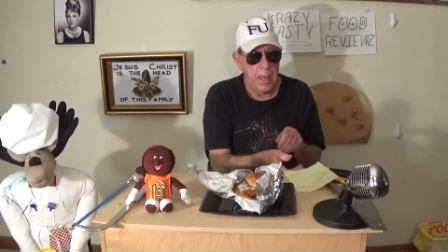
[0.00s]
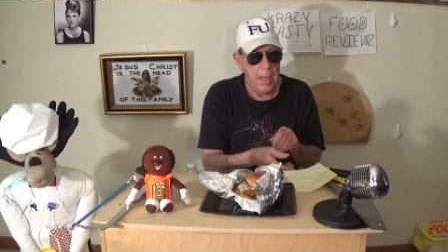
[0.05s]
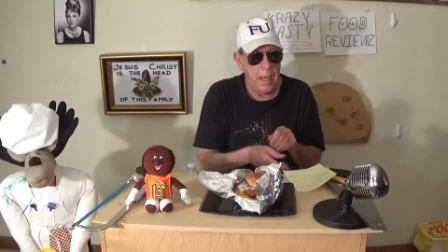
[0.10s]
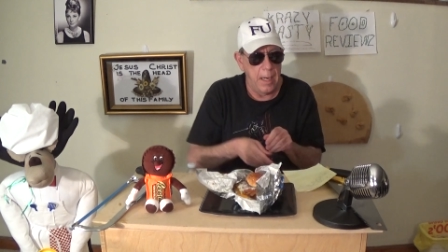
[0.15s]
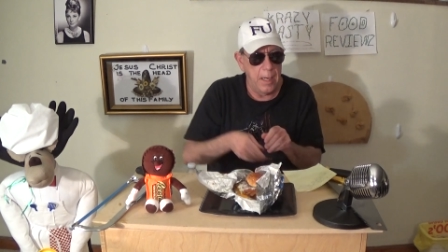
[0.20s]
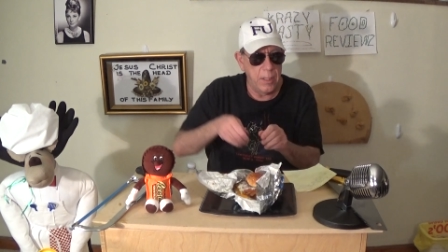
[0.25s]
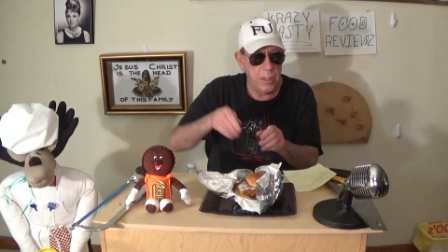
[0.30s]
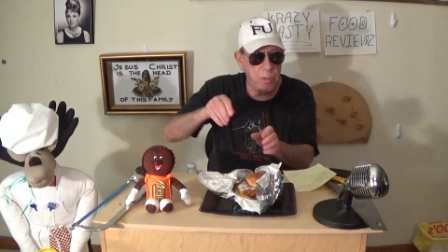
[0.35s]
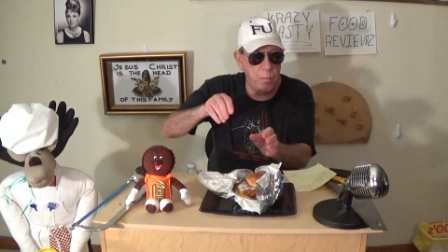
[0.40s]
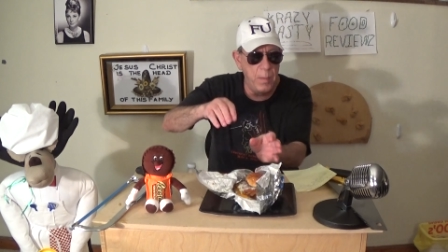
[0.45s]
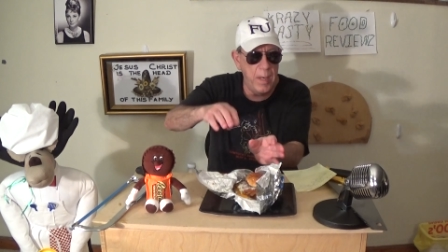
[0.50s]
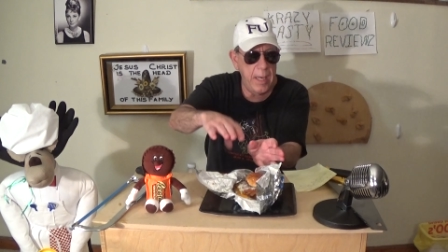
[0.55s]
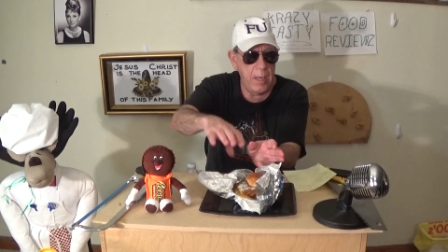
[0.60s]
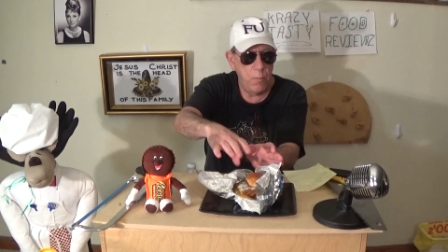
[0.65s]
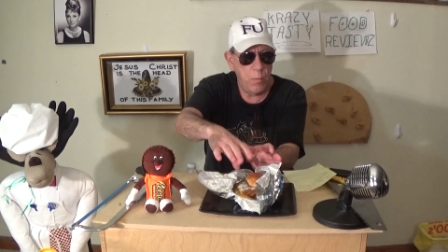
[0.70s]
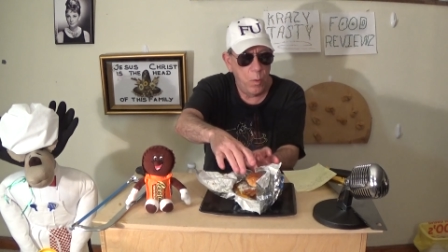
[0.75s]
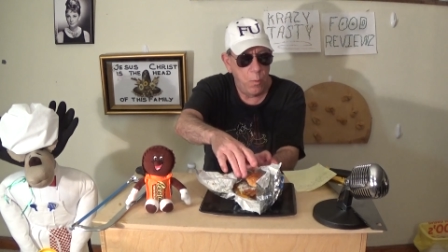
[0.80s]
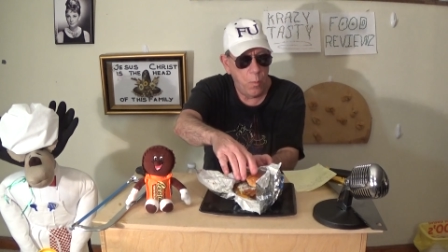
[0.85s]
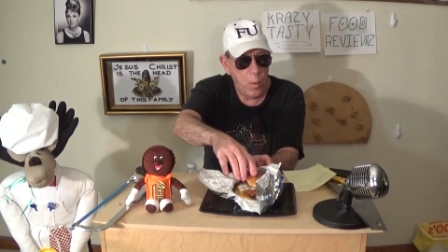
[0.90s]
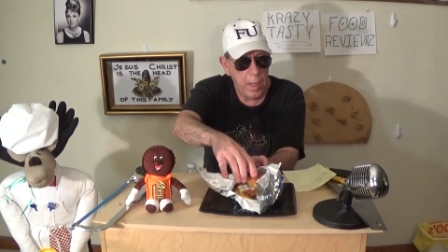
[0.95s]
And it's made
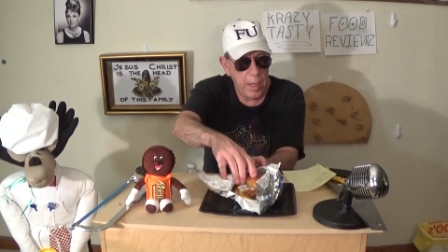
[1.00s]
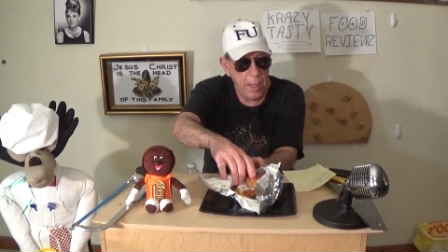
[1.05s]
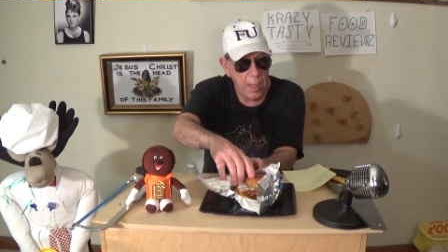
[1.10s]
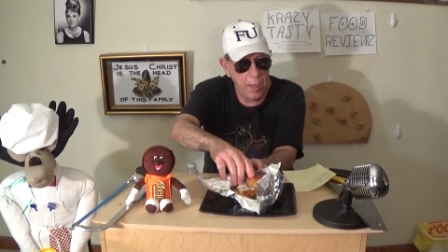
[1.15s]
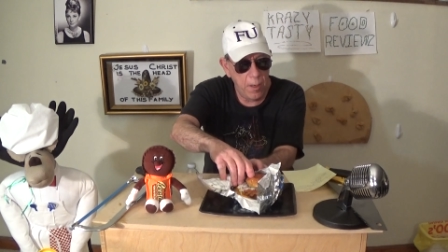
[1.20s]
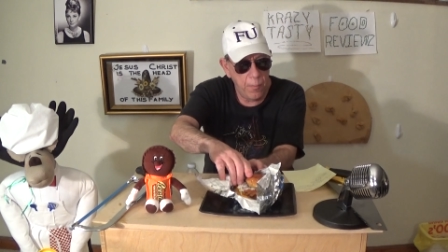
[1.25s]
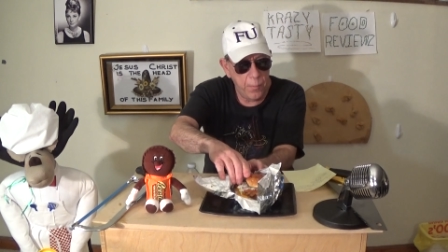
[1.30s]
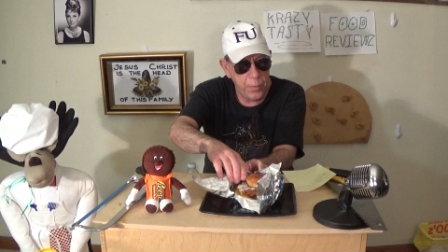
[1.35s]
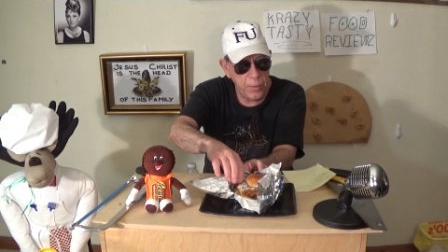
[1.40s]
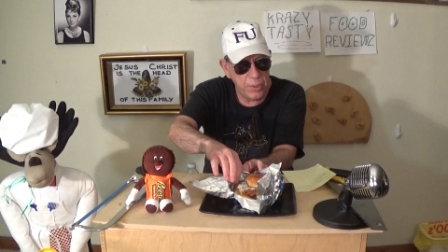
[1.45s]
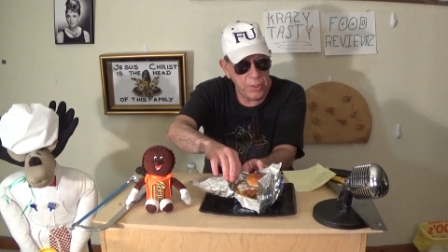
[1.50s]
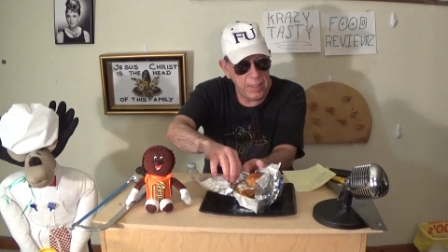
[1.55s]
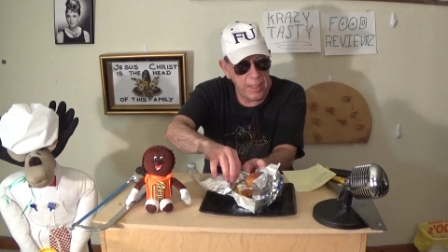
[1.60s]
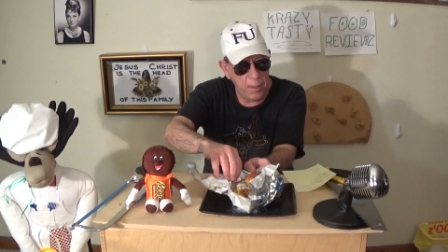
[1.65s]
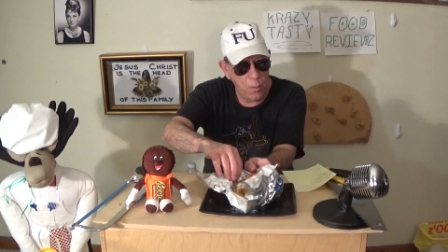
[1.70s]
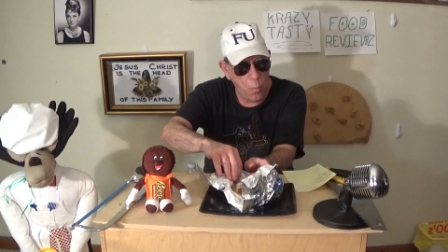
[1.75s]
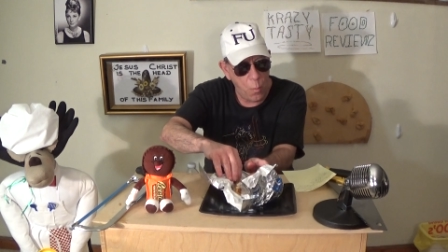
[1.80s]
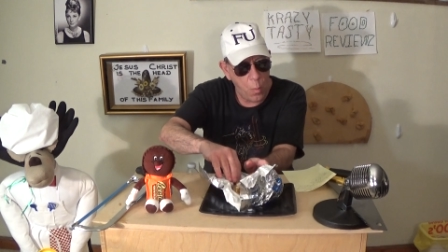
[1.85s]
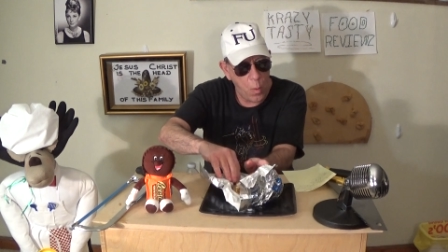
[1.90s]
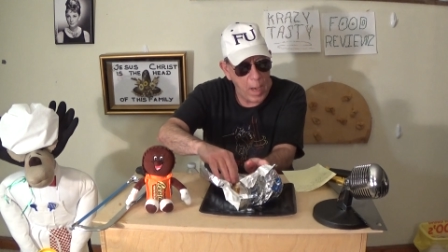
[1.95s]
with one hundred percent